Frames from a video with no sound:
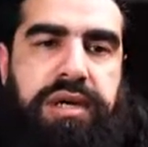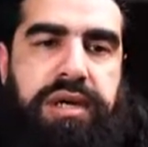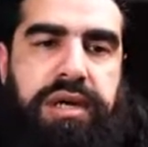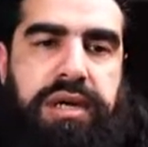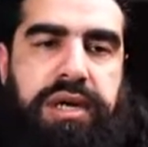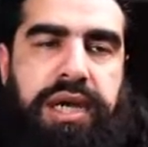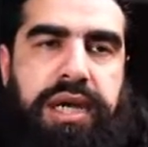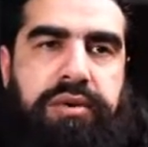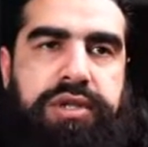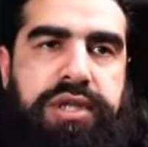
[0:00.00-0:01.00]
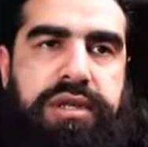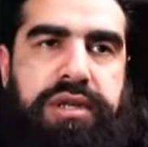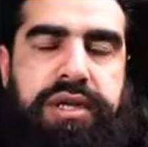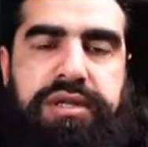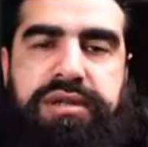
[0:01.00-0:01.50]
I like watching
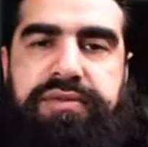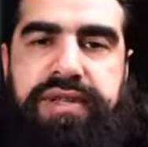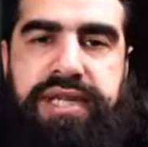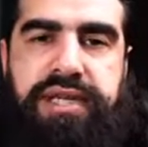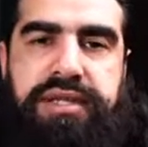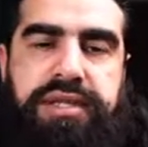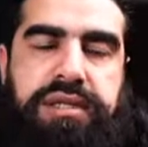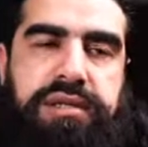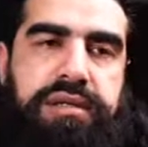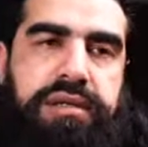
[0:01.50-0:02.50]
things on physics,